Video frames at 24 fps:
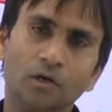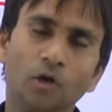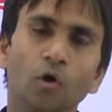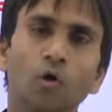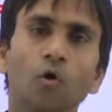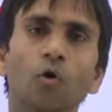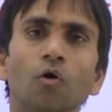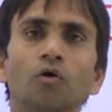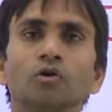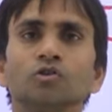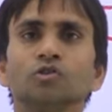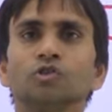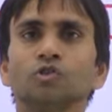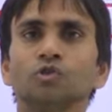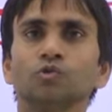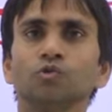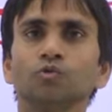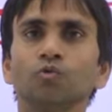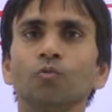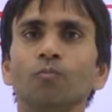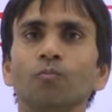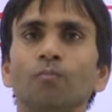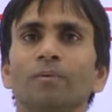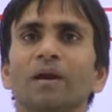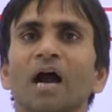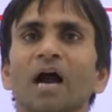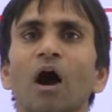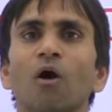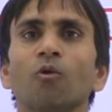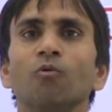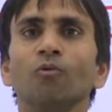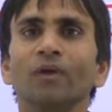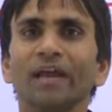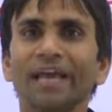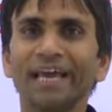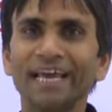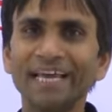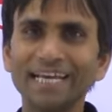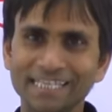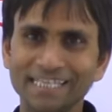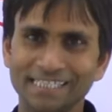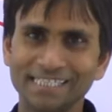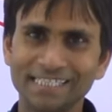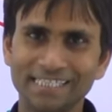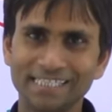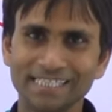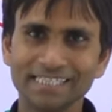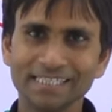cause to brown
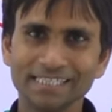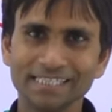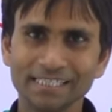haze